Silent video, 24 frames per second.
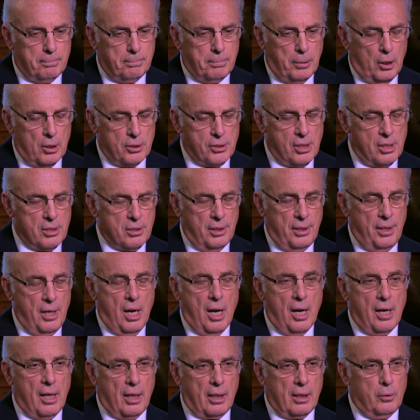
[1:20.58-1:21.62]
Paul says in
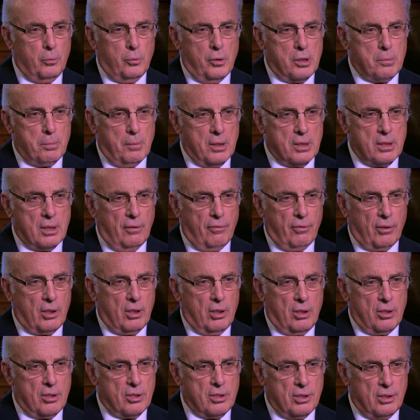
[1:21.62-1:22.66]
9, I could wish myself
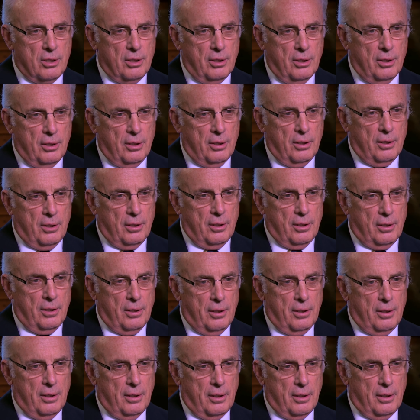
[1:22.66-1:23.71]
accursed.
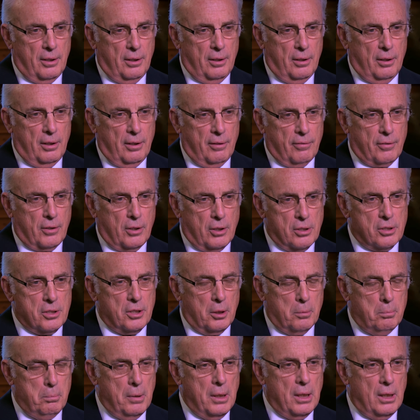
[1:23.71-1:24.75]
You know, if
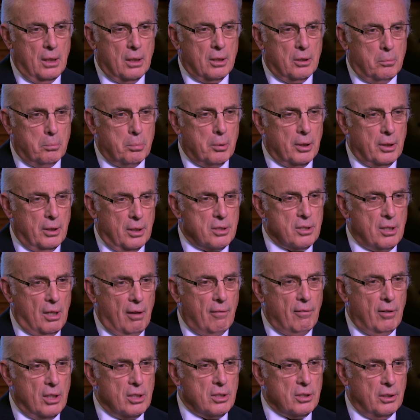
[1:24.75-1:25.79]
cursing me could bring the
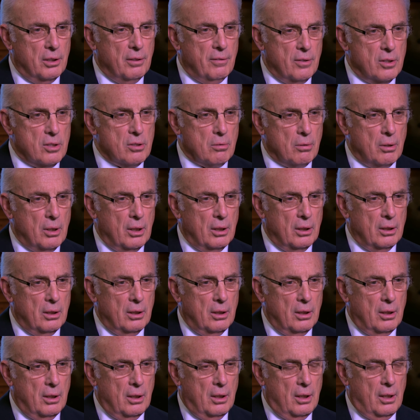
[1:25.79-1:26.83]
salvation of Israel.
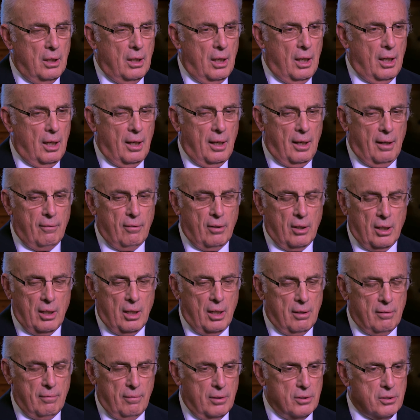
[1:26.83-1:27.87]
I have
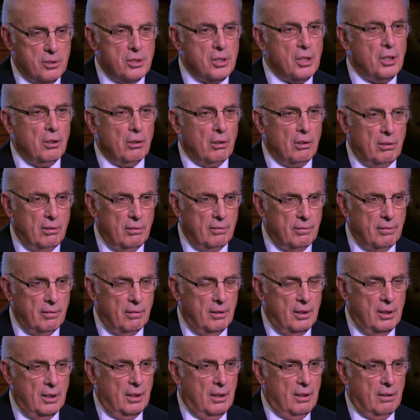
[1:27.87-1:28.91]
a, a, a zeal
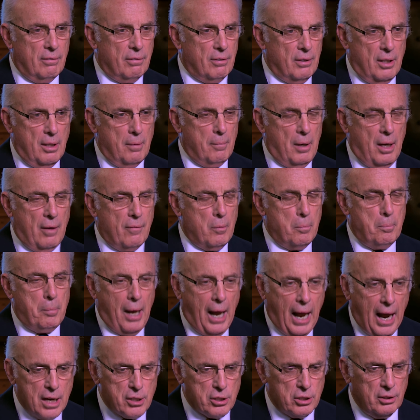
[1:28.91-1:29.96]
for them. I have a
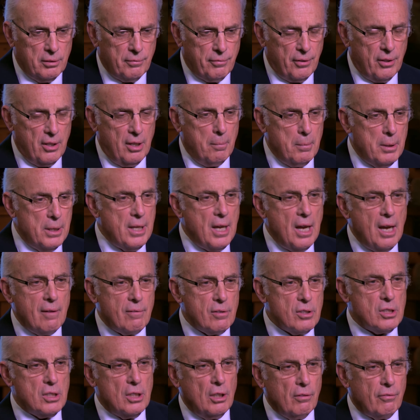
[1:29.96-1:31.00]
passion for them, and they
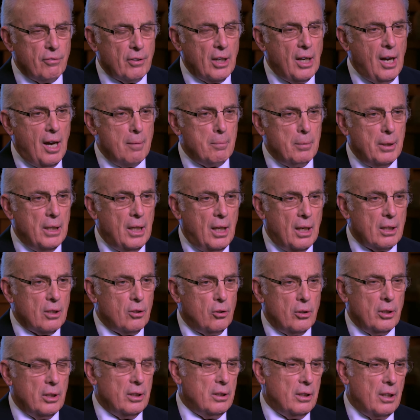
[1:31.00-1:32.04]
have a zeal for God, but not
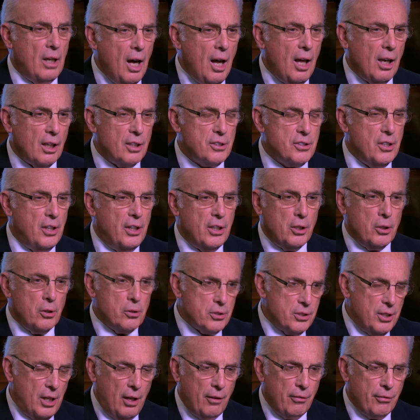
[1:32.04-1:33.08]
according to knowledge. Then he
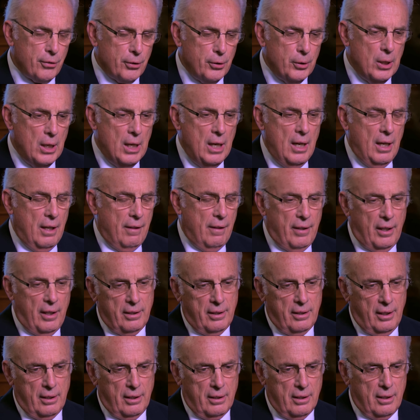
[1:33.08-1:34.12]
goes down through, they,
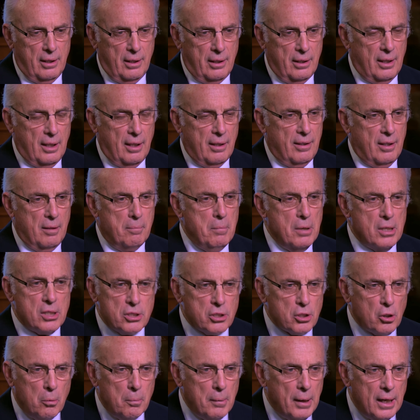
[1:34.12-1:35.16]
they, they, they miss
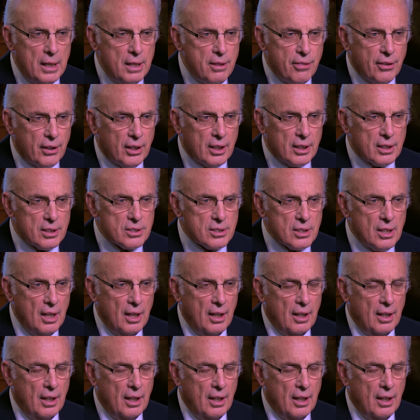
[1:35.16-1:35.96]
so many things.